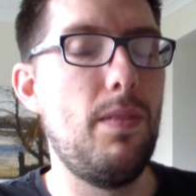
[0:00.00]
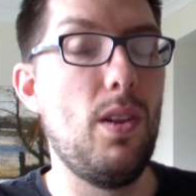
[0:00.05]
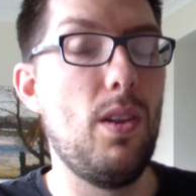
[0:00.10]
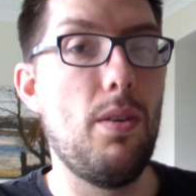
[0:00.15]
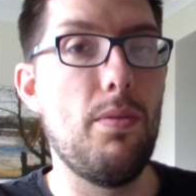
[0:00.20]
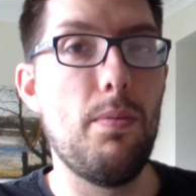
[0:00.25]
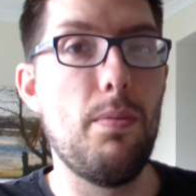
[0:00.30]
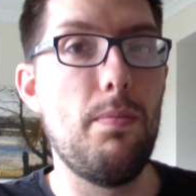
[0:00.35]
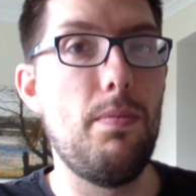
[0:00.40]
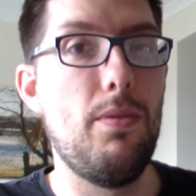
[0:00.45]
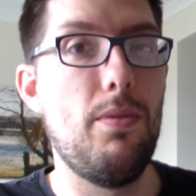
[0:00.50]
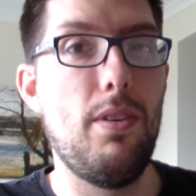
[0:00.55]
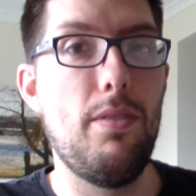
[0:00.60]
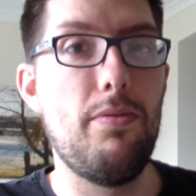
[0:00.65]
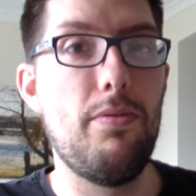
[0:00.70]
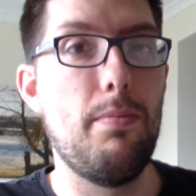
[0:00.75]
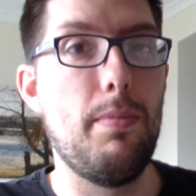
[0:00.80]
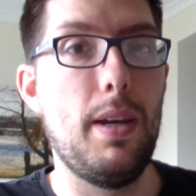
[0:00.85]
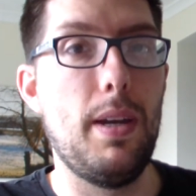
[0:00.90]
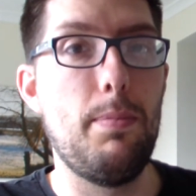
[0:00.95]

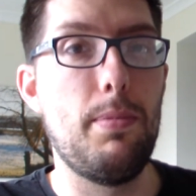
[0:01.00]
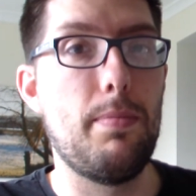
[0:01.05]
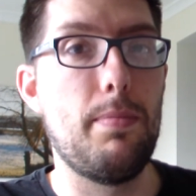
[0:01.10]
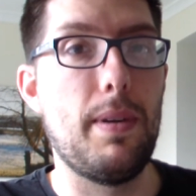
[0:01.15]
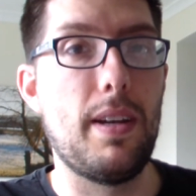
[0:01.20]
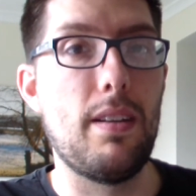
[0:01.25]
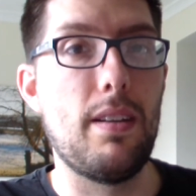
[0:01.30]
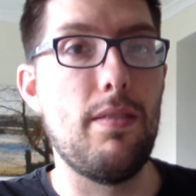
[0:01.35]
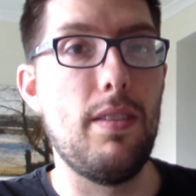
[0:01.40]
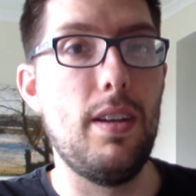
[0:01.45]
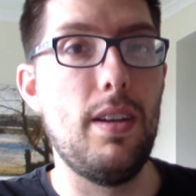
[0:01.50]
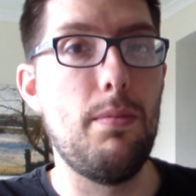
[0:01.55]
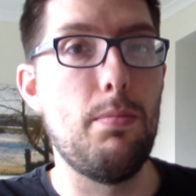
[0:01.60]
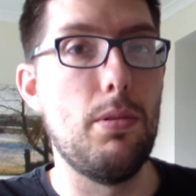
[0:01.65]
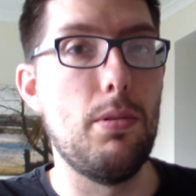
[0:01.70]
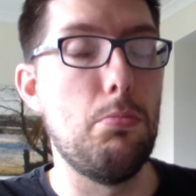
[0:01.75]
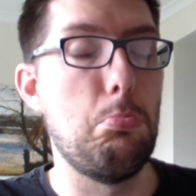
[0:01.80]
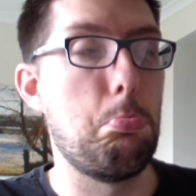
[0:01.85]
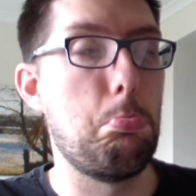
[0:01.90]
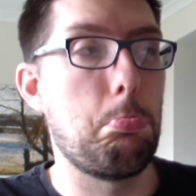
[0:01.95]
Not from my perspective,
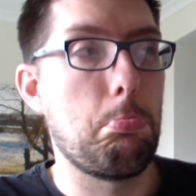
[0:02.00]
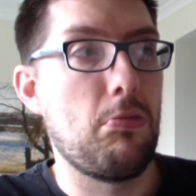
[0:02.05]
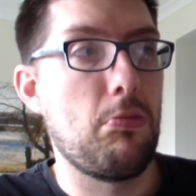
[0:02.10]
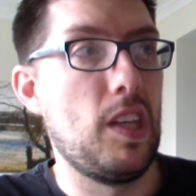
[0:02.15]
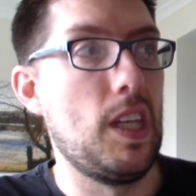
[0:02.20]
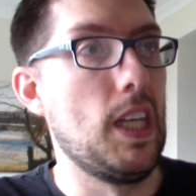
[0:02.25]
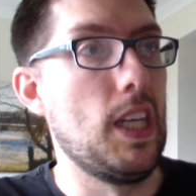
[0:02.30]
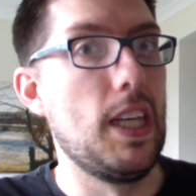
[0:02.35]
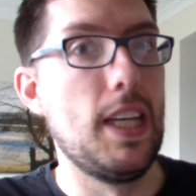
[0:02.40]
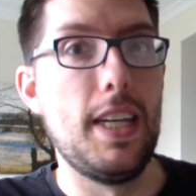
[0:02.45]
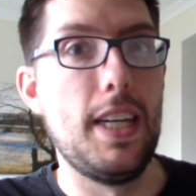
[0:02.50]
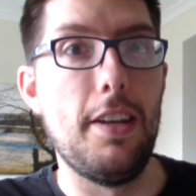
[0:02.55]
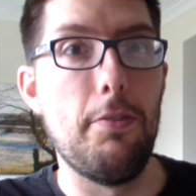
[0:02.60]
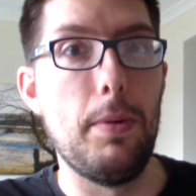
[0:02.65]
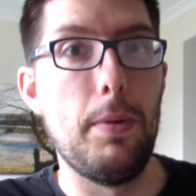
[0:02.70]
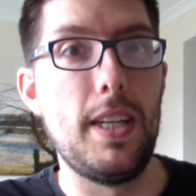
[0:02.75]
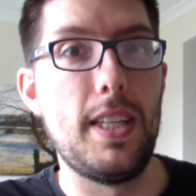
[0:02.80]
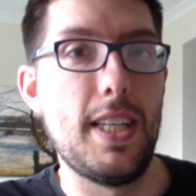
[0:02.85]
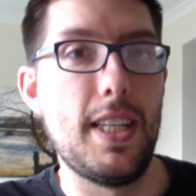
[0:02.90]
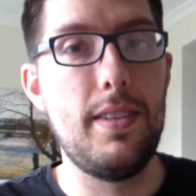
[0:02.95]
like, but
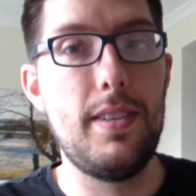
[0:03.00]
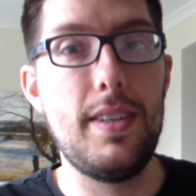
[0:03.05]
never mind.